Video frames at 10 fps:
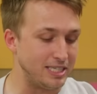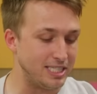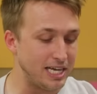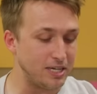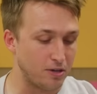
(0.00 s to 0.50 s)

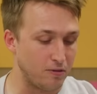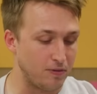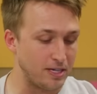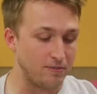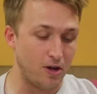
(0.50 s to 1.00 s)
second
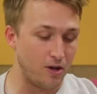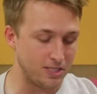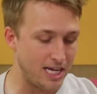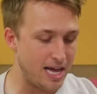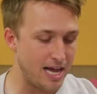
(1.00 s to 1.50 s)
girlfriend of all
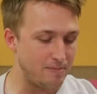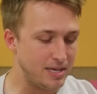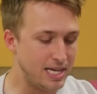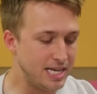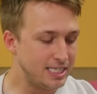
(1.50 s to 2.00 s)
time,
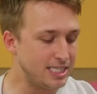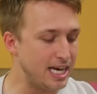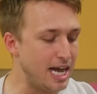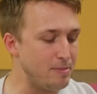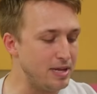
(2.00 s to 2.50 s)
said
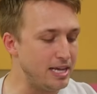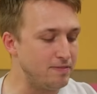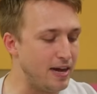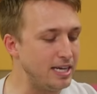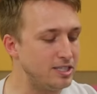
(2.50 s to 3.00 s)
I am
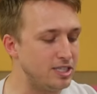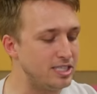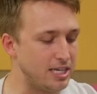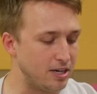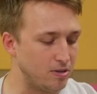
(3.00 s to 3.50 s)
invited to
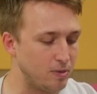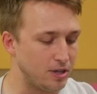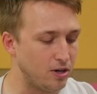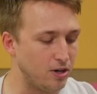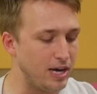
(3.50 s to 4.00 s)
dinner
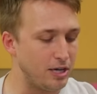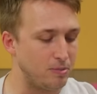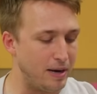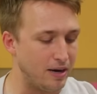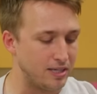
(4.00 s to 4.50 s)
with her and her
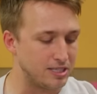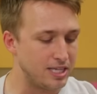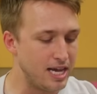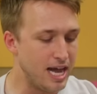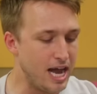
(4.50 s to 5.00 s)
parents.
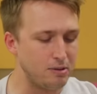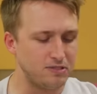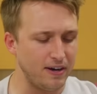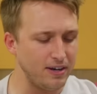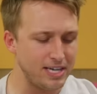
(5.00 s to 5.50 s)
I was
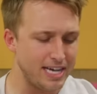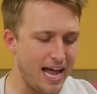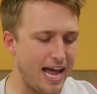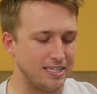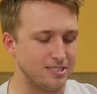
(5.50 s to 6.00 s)
very
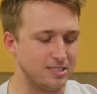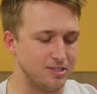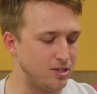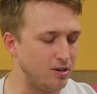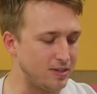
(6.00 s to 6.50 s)
aghast,
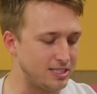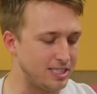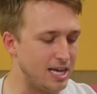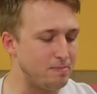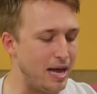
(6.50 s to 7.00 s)
nervous,
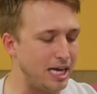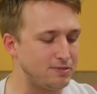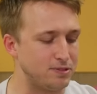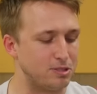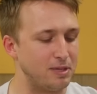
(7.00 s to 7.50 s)
and
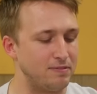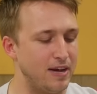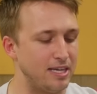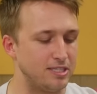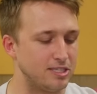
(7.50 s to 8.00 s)
bashful to be
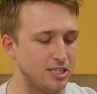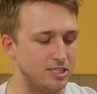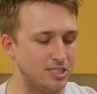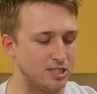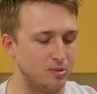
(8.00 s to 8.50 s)
invited to such
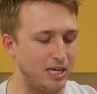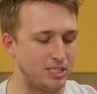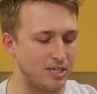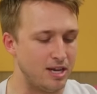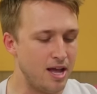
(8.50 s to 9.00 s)
a
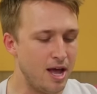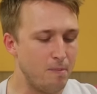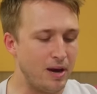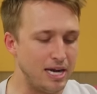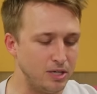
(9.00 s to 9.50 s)
situation,
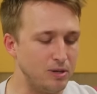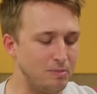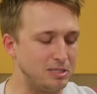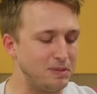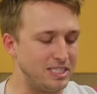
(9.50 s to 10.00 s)
but I knew it
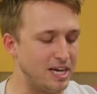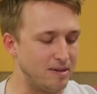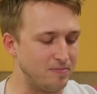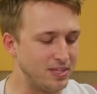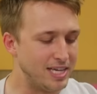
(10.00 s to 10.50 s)
must be
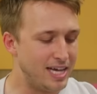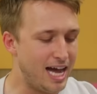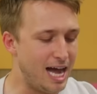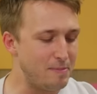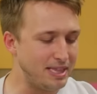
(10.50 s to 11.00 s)
done.
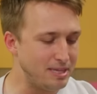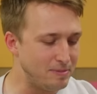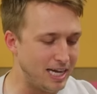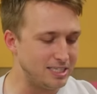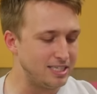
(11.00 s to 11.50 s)
I met them
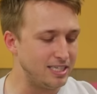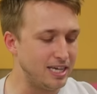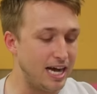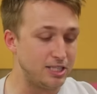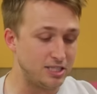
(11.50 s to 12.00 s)
nicely,
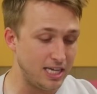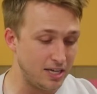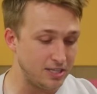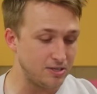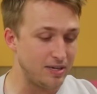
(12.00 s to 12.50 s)
I should
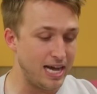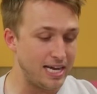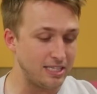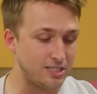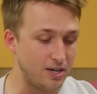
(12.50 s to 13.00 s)
tell you,
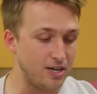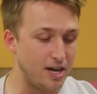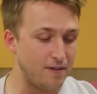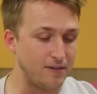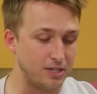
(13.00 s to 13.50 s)
and it started
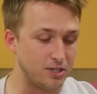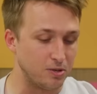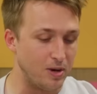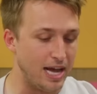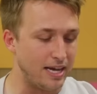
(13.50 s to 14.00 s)
off in a
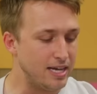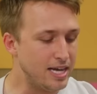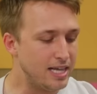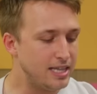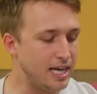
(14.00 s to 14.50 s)
good way.
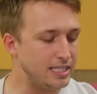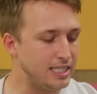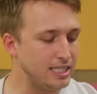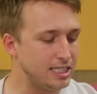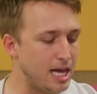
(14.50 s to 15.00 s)
The
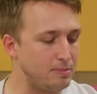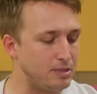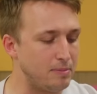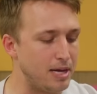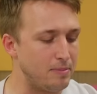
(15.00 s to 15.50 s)
idea slapped
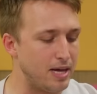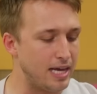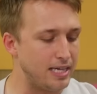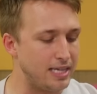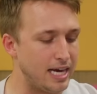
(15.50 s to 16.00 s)
in my
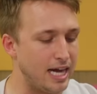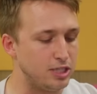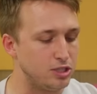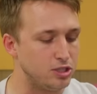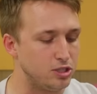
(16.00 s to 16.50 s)
mind that I
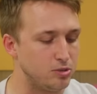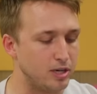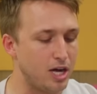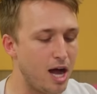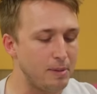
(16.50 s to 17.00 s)
should do a
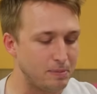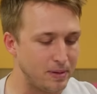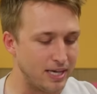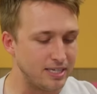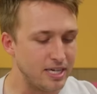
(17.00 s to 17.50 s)
comic
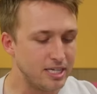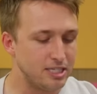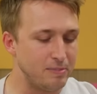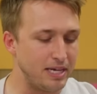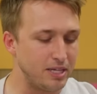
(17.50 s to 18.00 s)
bit
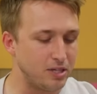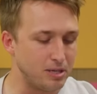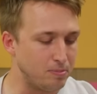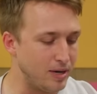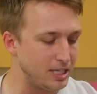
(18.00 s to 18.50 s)
to make a good
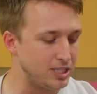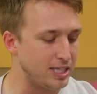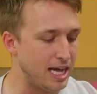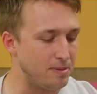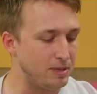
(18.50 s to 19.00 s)

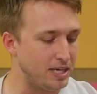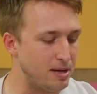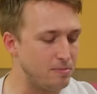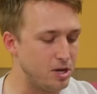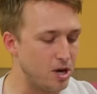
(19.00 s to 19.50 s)
impression and
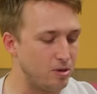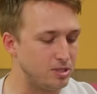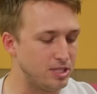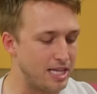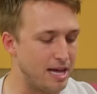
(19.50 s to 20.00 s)
become known
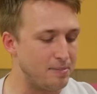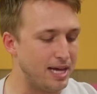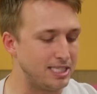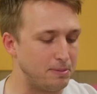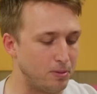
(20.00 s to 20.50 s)
to them
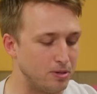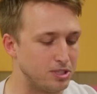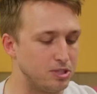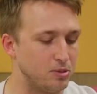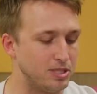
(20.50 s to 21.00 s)
as a
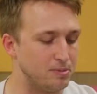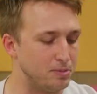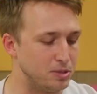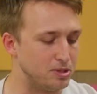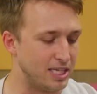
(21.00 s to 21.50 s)
person who is
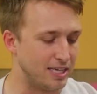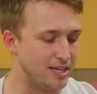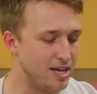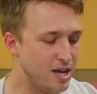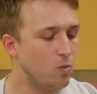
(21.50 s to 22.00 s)
amusing.
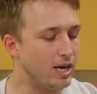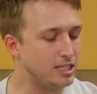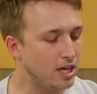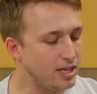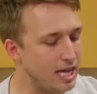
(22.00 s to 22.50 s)
When I
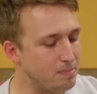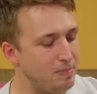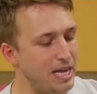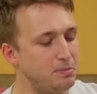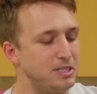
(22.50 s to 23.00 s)
saw that
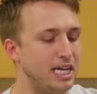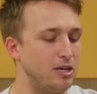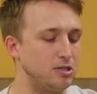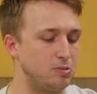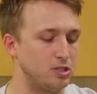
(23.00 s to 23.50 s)
baked
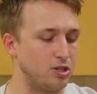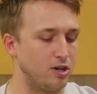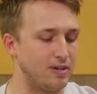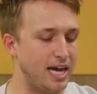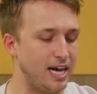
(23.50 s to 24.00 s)
potatoes were
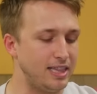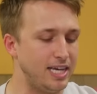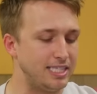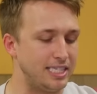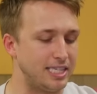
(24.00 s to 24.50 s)
served, I got the
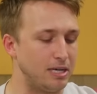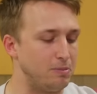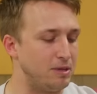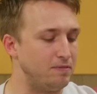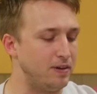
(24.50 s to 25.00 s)
idea that it would
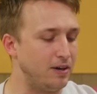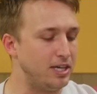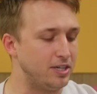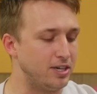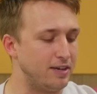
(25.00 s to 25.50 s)
be very
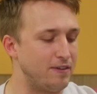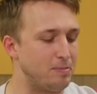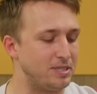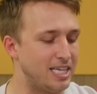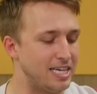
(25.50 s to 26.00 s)
good if I
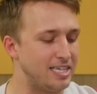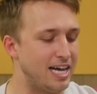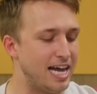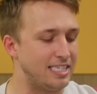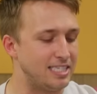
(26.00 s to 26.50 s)
pretended
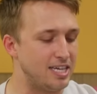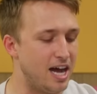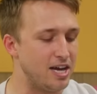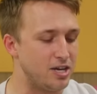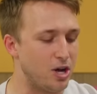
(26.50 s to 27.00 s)
I did
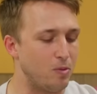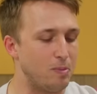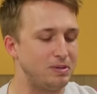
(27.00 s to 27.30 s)
not know what